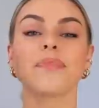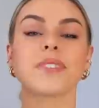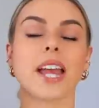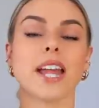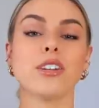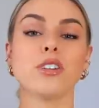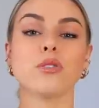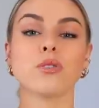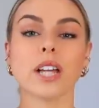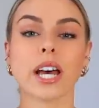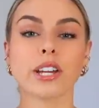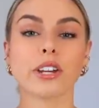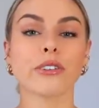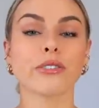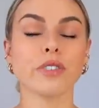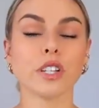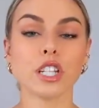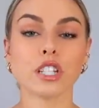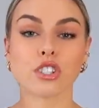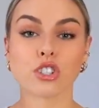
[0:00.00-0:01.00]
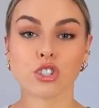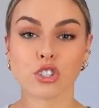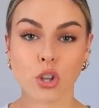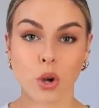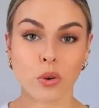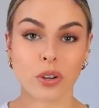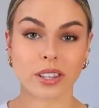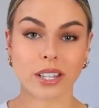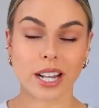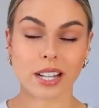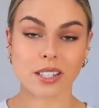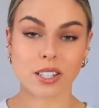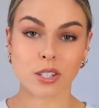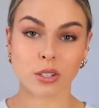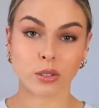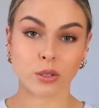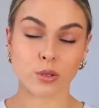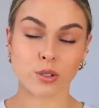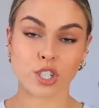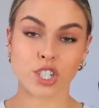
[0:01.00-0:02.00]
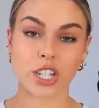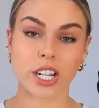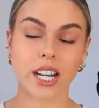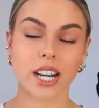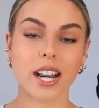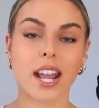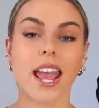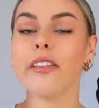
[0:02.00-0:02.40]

And you let your feet soak in that solution,